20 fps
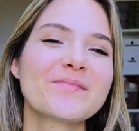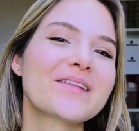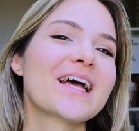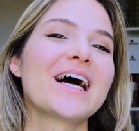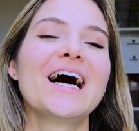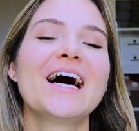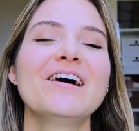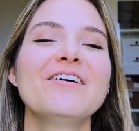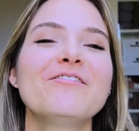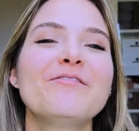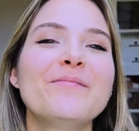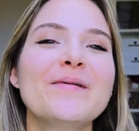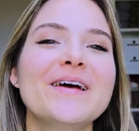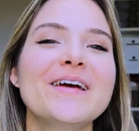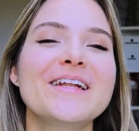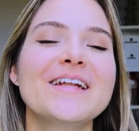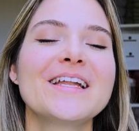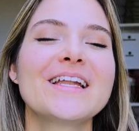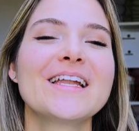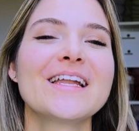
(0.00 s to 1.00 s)
I've
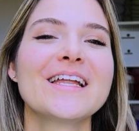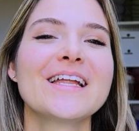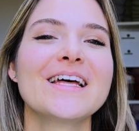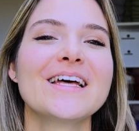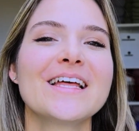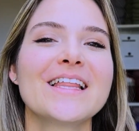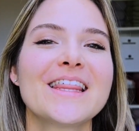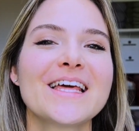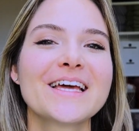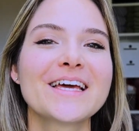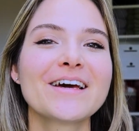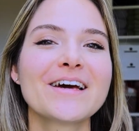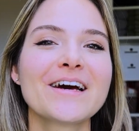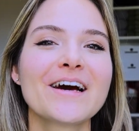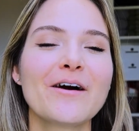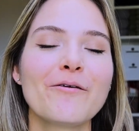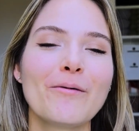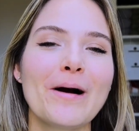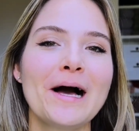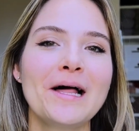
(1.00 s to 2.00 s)
been thinking
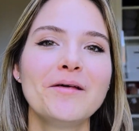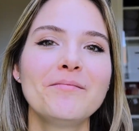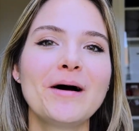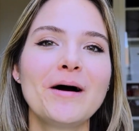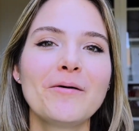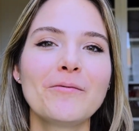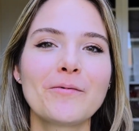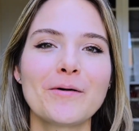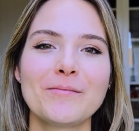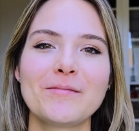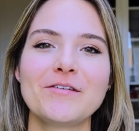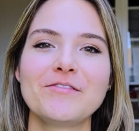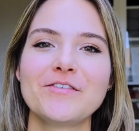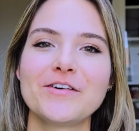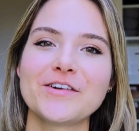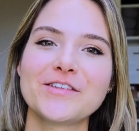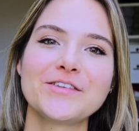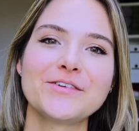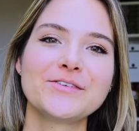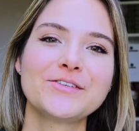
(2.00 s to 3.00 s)
a while about what my
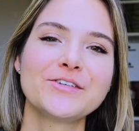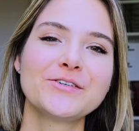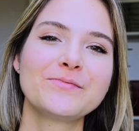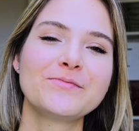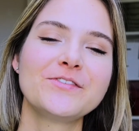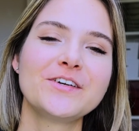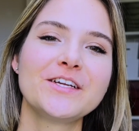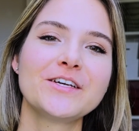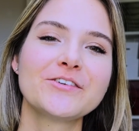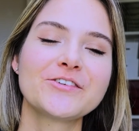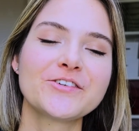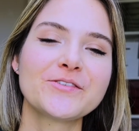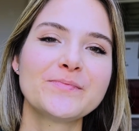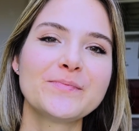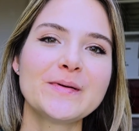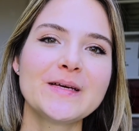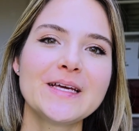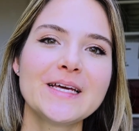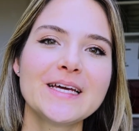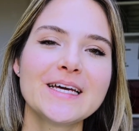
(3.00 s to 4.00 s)
first YouTube video should
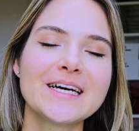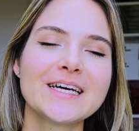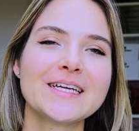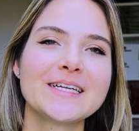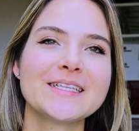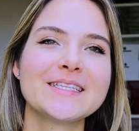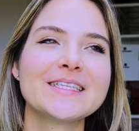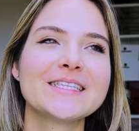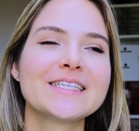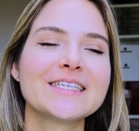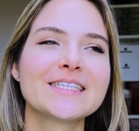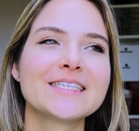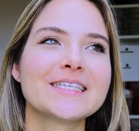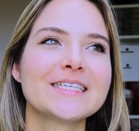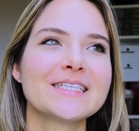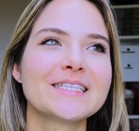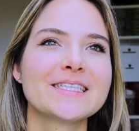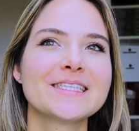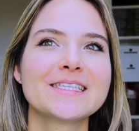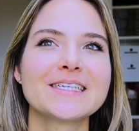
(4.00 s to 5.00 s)
be, and
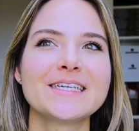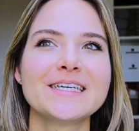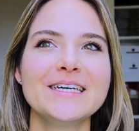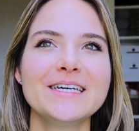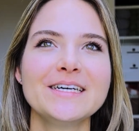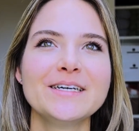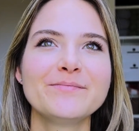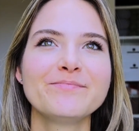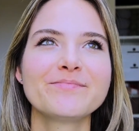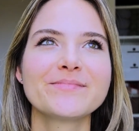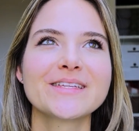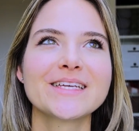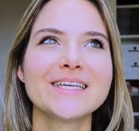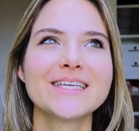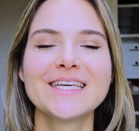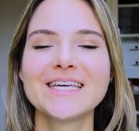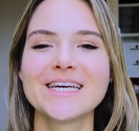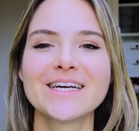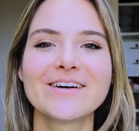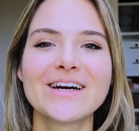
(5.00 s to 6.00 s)
since the
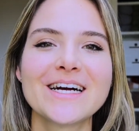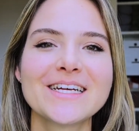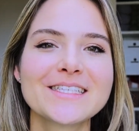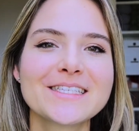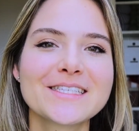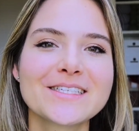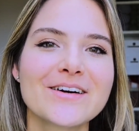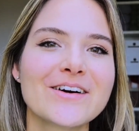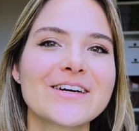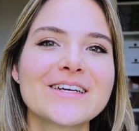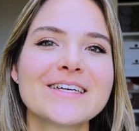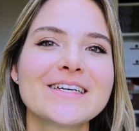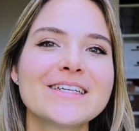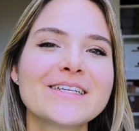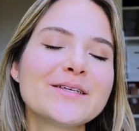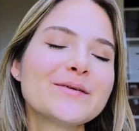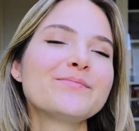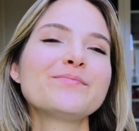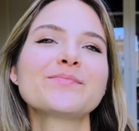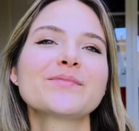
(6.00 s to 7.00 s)
year has started